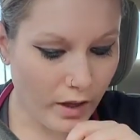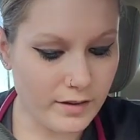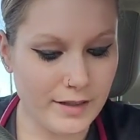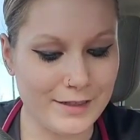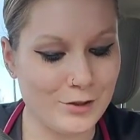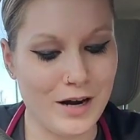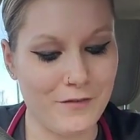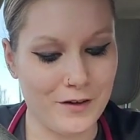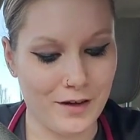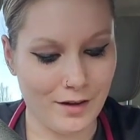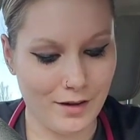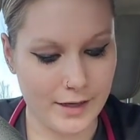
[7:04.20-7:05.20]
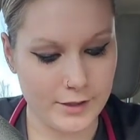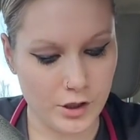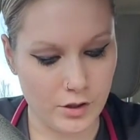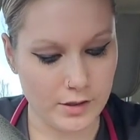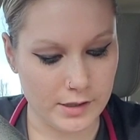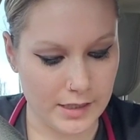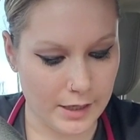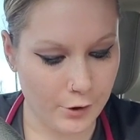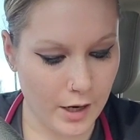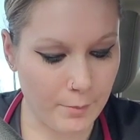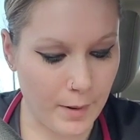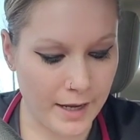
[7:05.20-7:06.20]
Light traffic, I joked as I
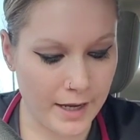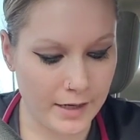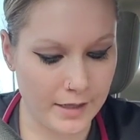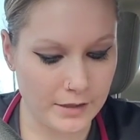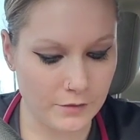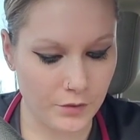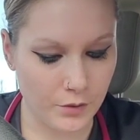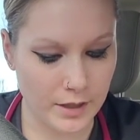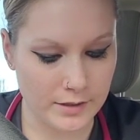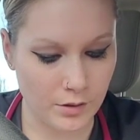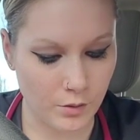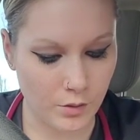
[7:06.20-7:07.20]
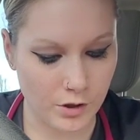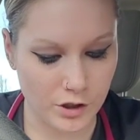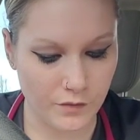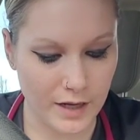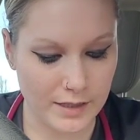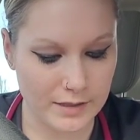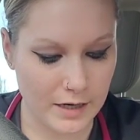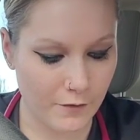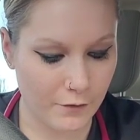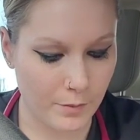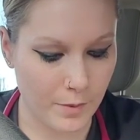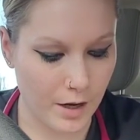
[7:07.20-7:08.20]
grabbed my hideous fluorescent orange vest out
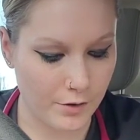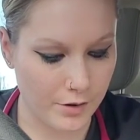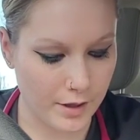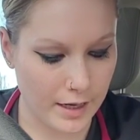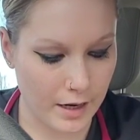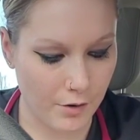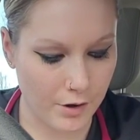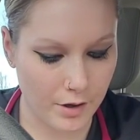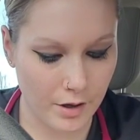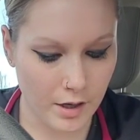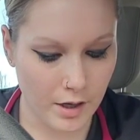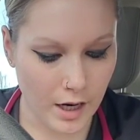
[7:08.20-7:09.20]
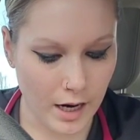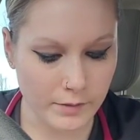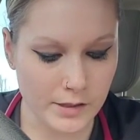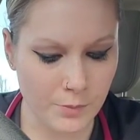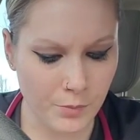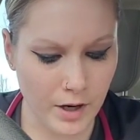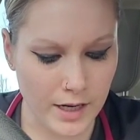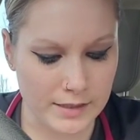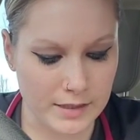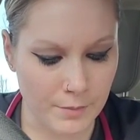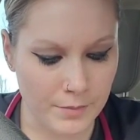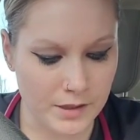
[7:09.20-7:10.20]
from under the counter. I was surprised
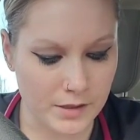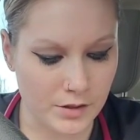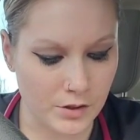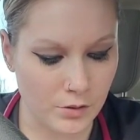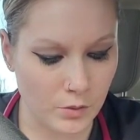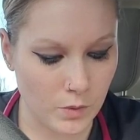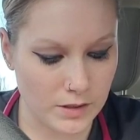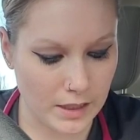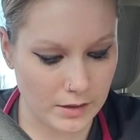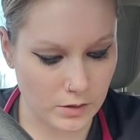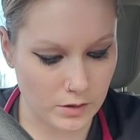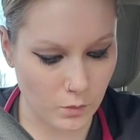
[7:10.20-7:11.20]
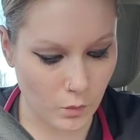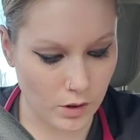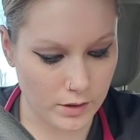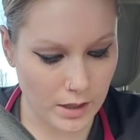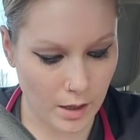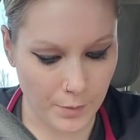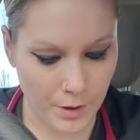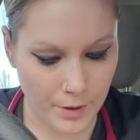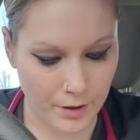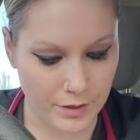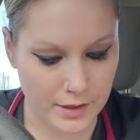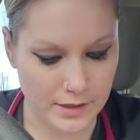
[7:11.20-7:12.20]
that Mrs. Newton was as worked up
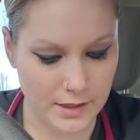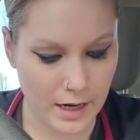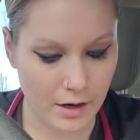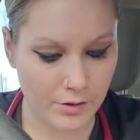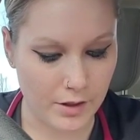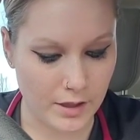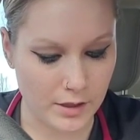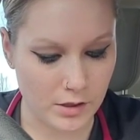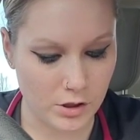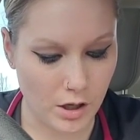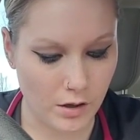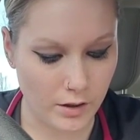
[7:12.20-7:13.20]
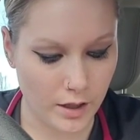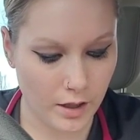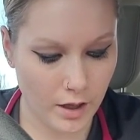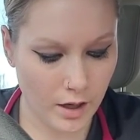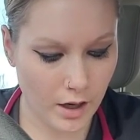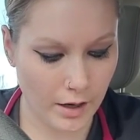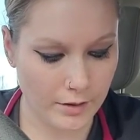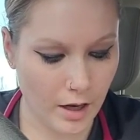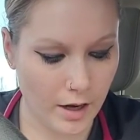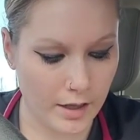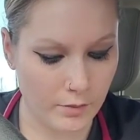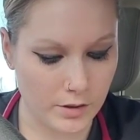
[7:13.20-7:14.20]
about the Seattle thing as Charlie. I
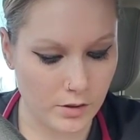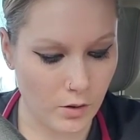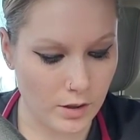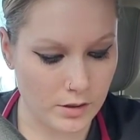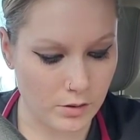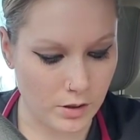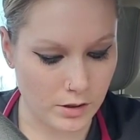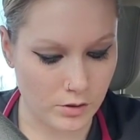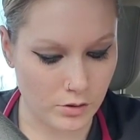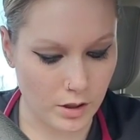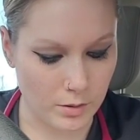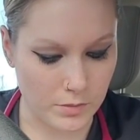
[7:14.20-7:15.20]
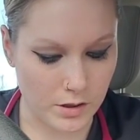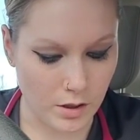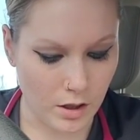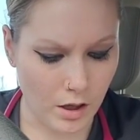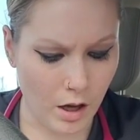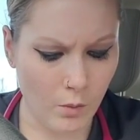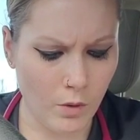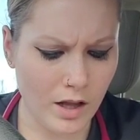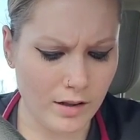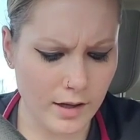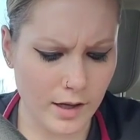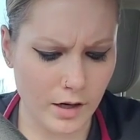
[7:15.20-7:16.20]
thought he was going to extremes.
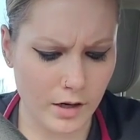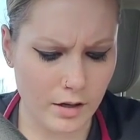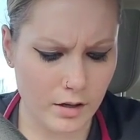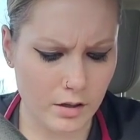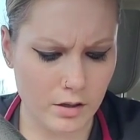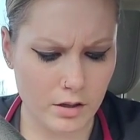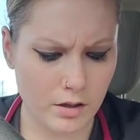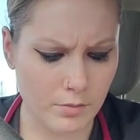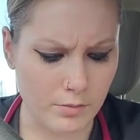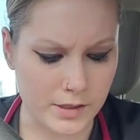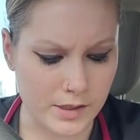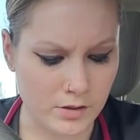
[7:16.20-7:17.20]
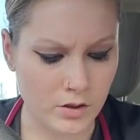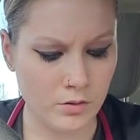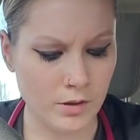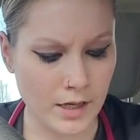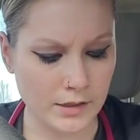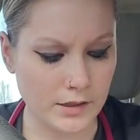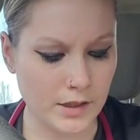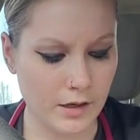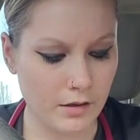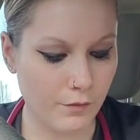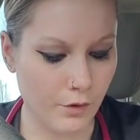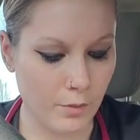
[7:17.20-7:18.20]
Well, uh, Mrs. Newton
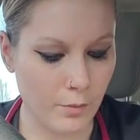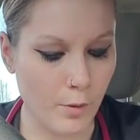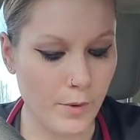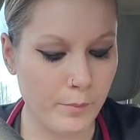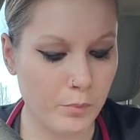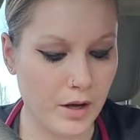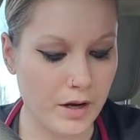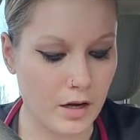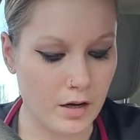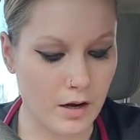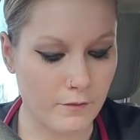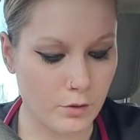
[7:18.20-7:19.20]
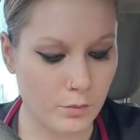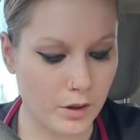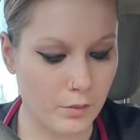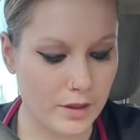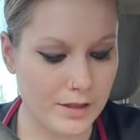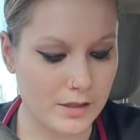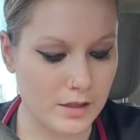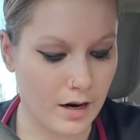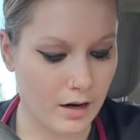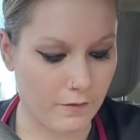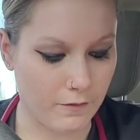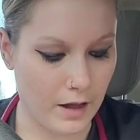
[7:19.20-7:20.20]
hesitated for a moment, playing uncomfortably with a stack
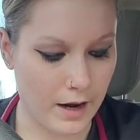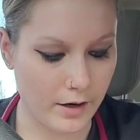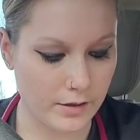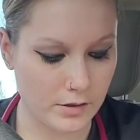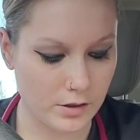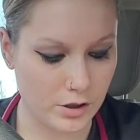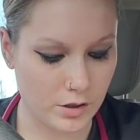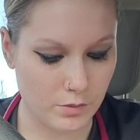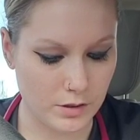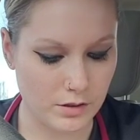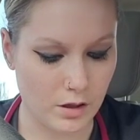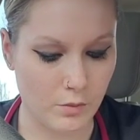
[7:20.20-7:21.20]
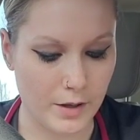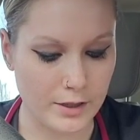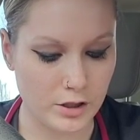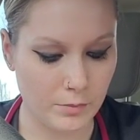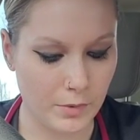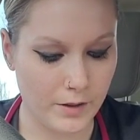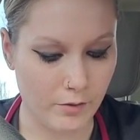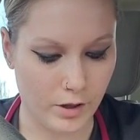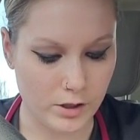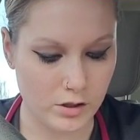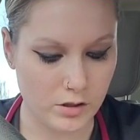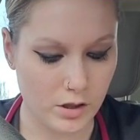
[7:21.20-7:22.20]
of flyers she was arranging by the
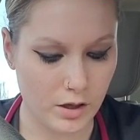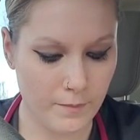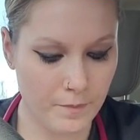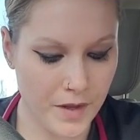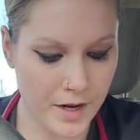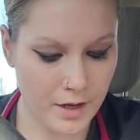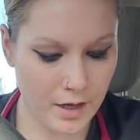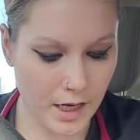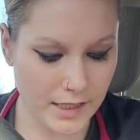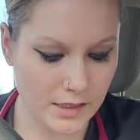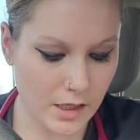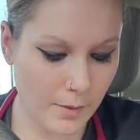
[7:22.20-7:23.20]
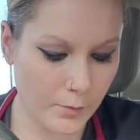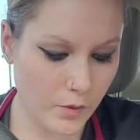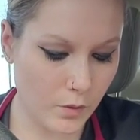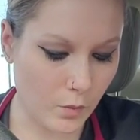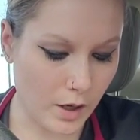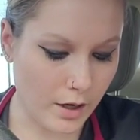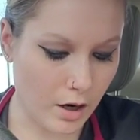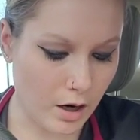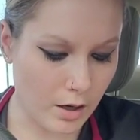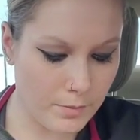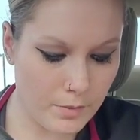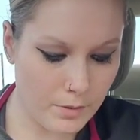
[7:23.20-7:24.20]
register. I stopped with one
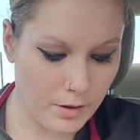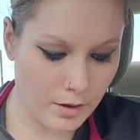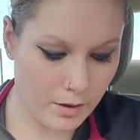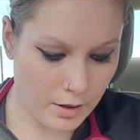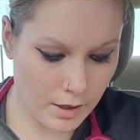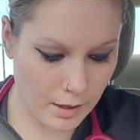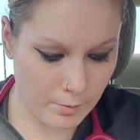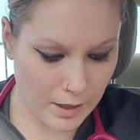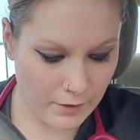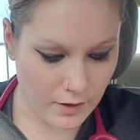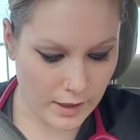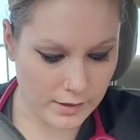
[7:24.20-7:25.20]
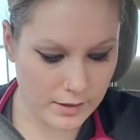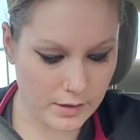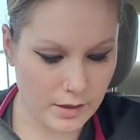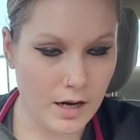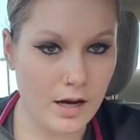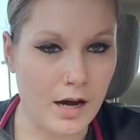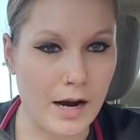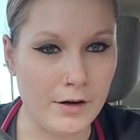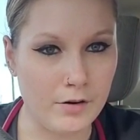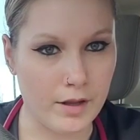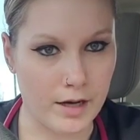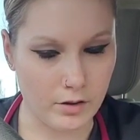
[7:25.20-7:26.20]
arm in my vest. I
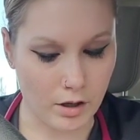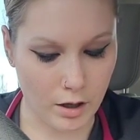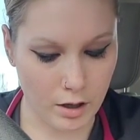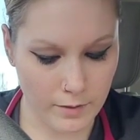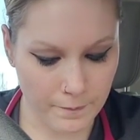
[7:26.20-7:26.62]
knew that look.